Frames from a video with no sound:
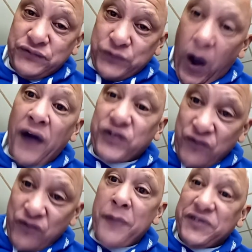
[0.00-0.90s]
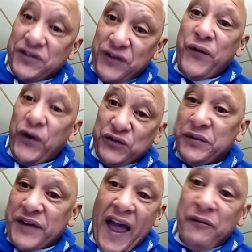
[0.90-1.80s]
Oscar Robinson's the first one
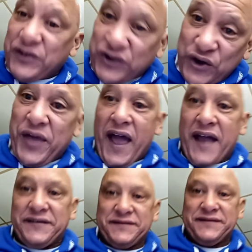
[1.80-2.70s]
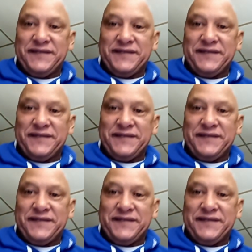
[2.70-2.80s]
to ever do that.